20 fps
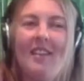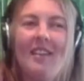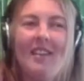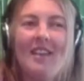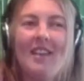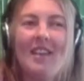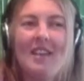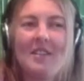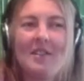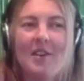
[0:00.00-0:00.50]

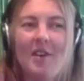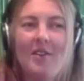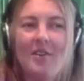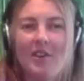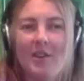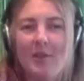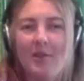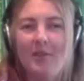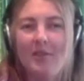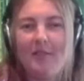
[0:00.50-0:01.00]
is Heart
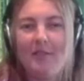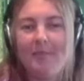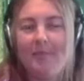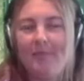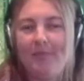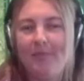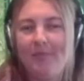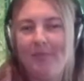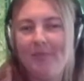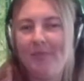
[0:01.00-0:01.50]
Gold.
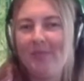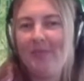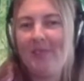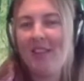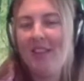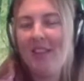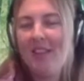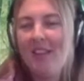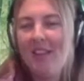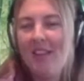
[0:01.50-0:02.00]

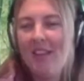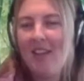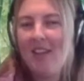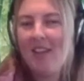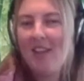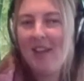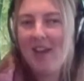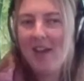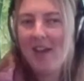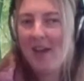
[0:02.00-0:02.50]

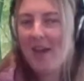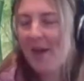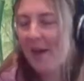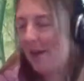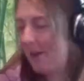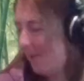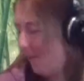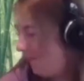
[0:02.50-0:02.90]
My